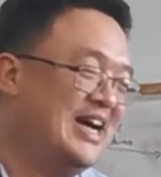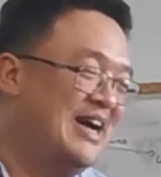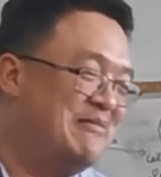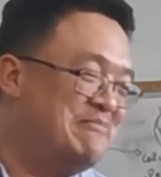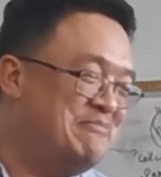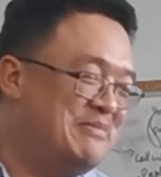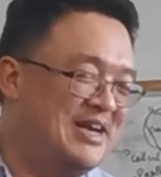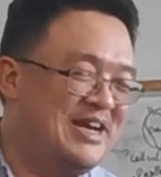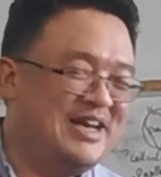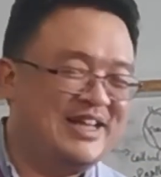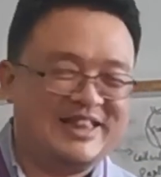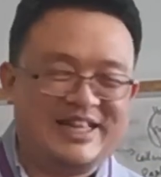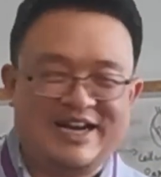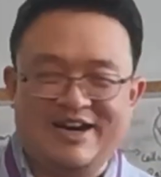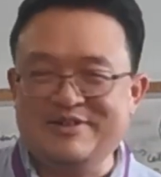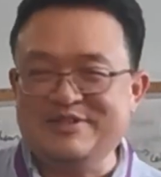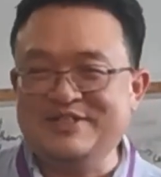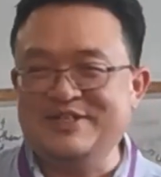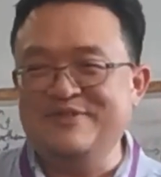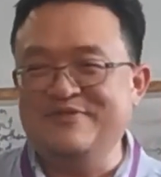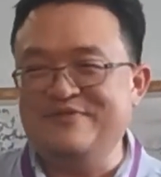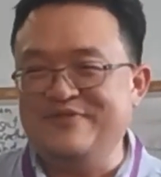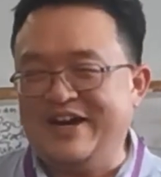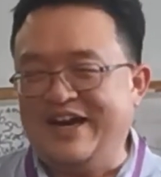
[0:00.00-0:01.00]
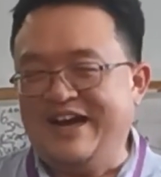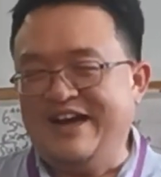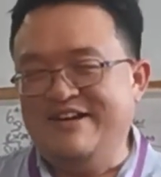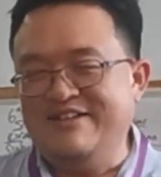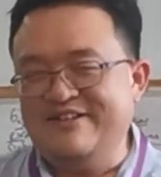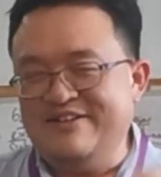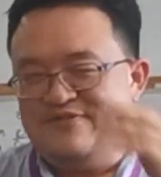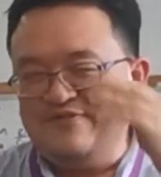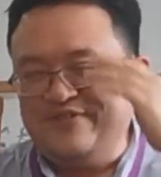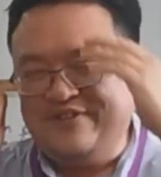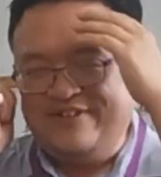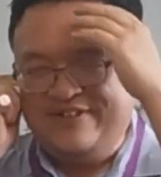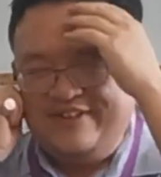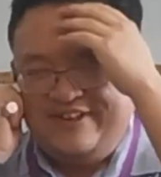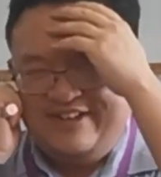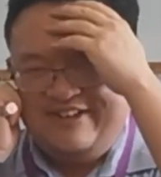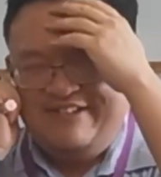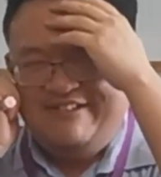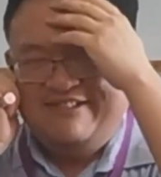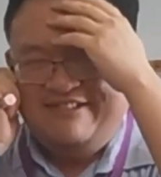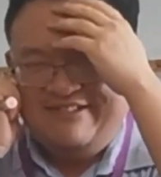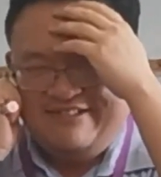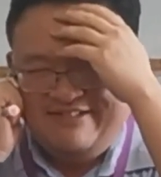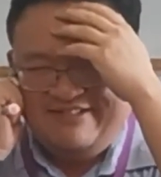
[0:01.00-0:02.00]
I paid 1,500 for
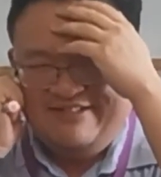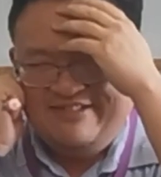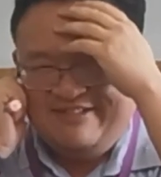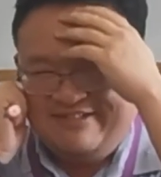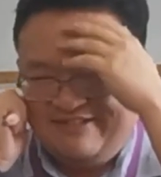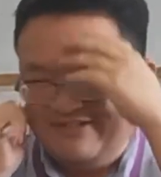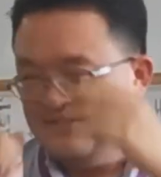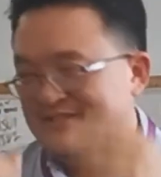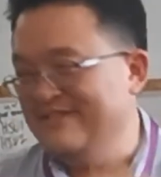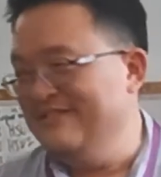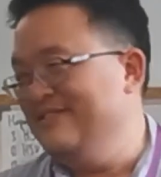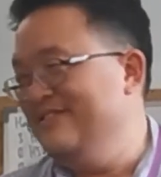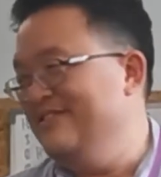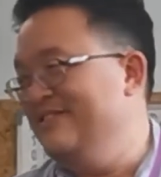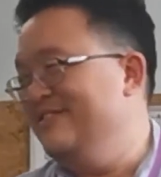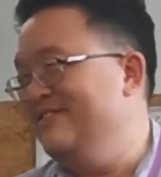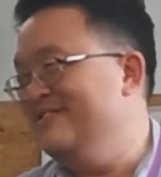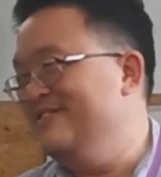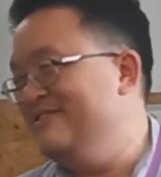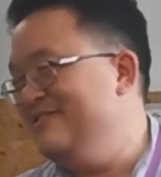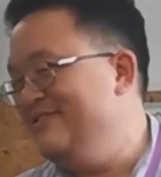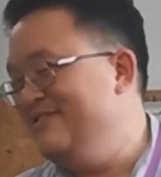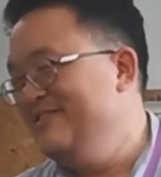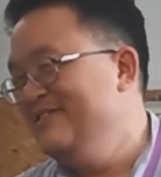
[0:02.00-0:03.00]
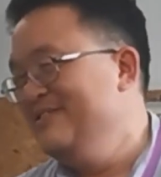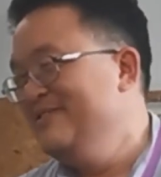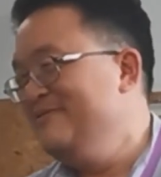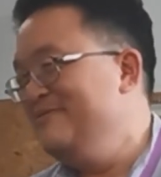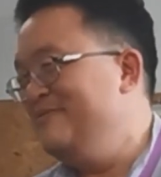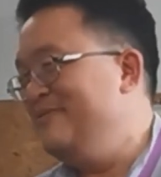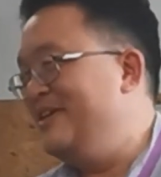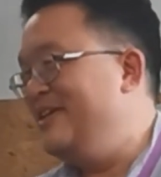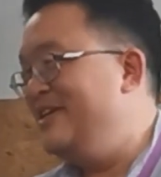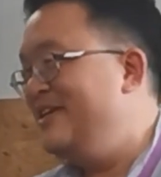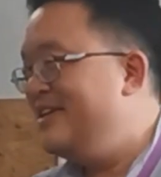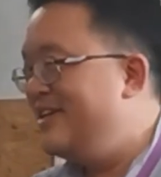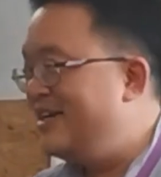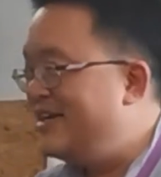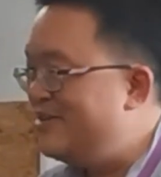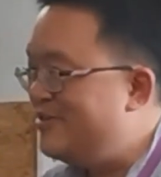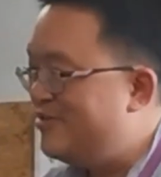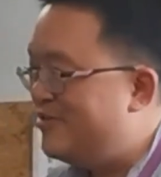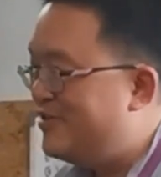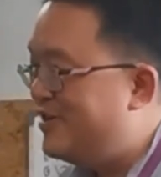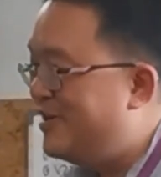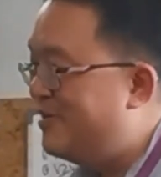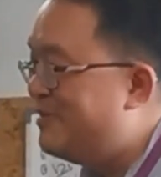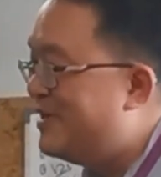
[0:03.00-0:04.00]
it. Why you
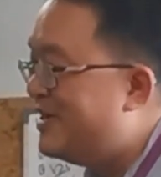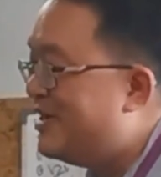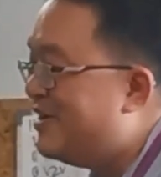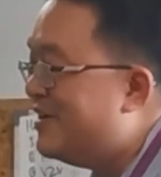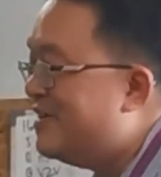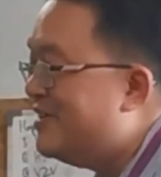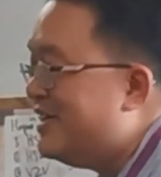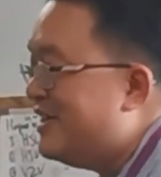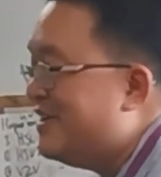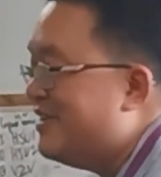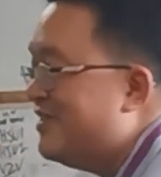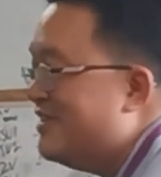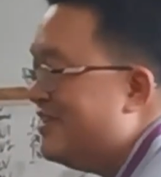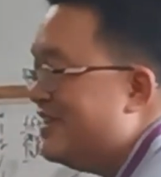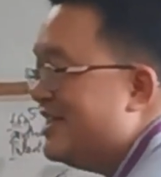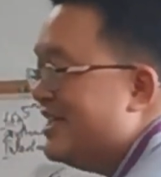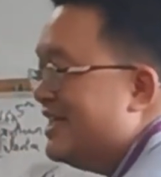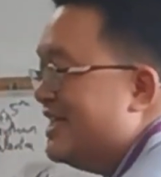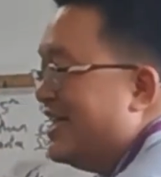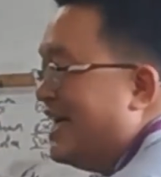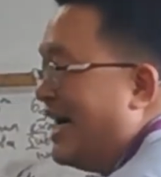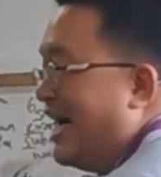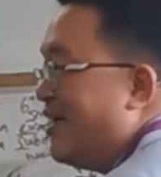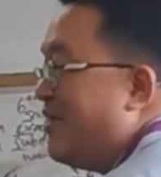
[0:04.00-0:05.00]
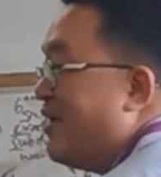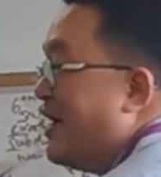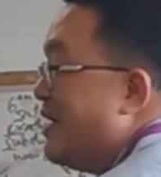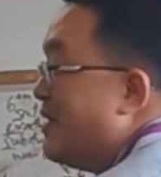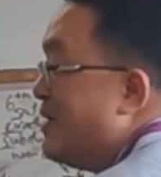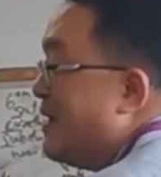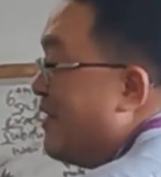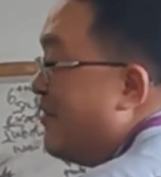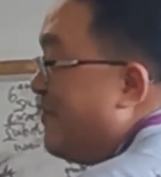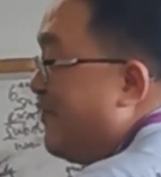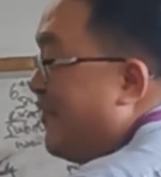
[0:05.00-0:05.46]
die, criminal, you? I don't want to be